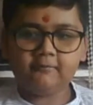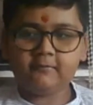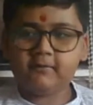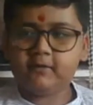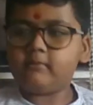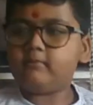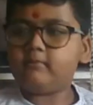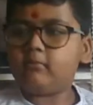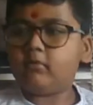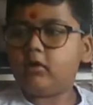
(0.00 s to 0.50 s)

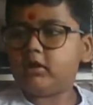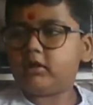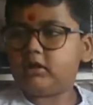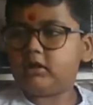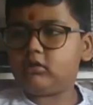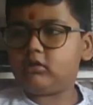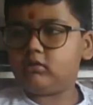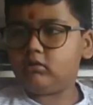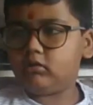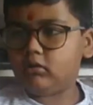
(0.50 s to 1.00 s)
one
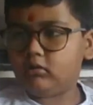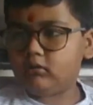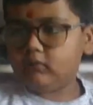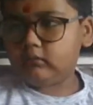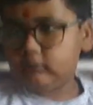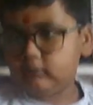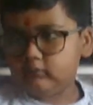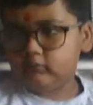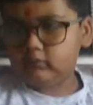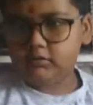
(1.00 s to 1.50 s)
bottle of
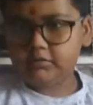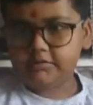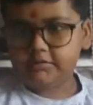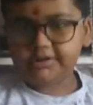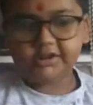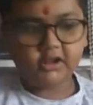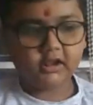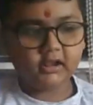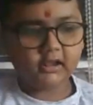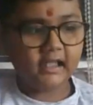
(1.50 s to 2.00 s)

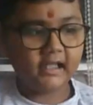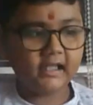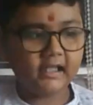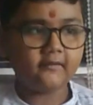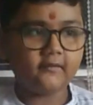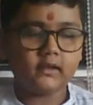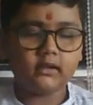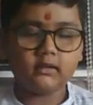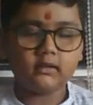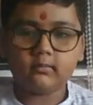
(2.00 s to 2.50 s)
lotion and
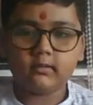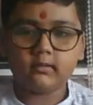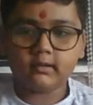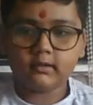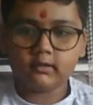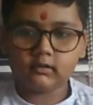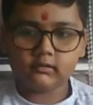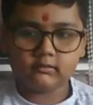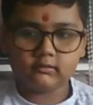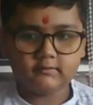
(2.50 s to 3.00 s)
one
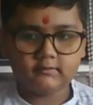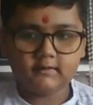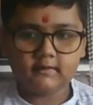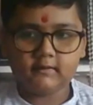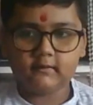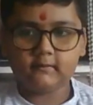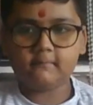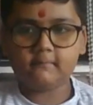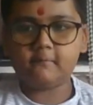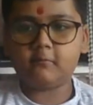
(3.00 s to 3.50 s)
bottle of
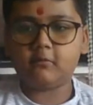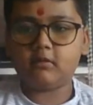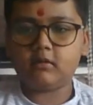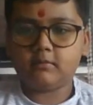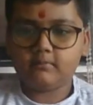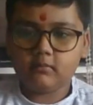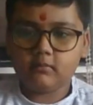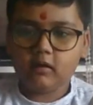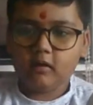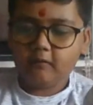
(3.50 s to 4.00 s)
syrup
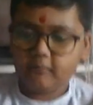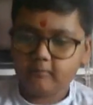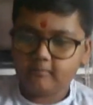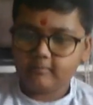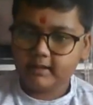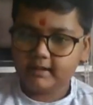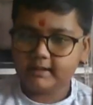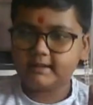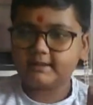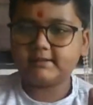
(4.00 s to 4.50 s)
of
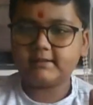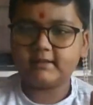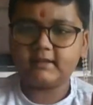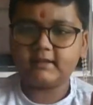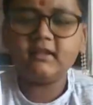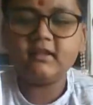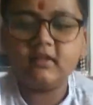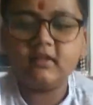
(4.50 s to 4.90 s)
medicine,